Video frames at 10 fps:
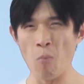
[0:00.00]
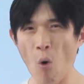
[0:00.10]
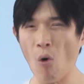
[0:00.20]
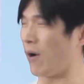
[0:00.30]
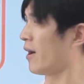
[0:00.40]

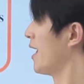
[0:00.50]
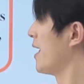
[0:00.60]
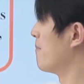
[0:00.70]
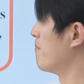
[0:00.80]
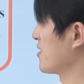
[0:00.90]
more
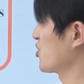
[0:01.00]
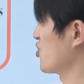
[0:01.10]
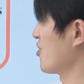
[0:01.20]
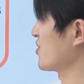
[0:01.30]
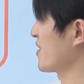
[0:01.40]

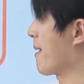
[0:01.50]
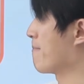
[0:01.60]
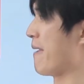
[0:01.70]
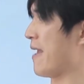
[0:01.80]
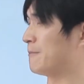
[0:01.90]
monsters than
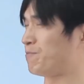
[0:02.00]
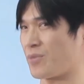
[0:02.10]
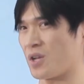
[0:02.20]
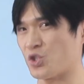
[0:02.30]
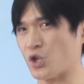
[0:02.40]
Ben.
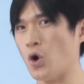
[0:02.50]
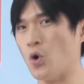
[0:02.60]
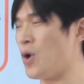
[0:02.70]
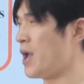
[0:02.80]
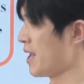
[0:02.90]

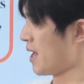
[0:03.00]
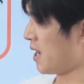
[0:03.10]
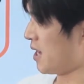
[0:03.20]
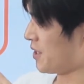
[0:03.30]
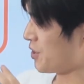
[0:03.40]
So
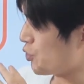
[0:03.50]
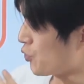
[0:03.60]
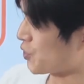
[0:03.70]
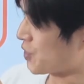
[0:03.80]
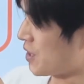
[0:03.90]

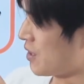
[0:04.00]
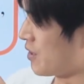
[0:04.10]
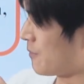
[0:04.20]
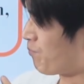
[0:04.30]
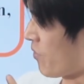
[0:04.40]
use the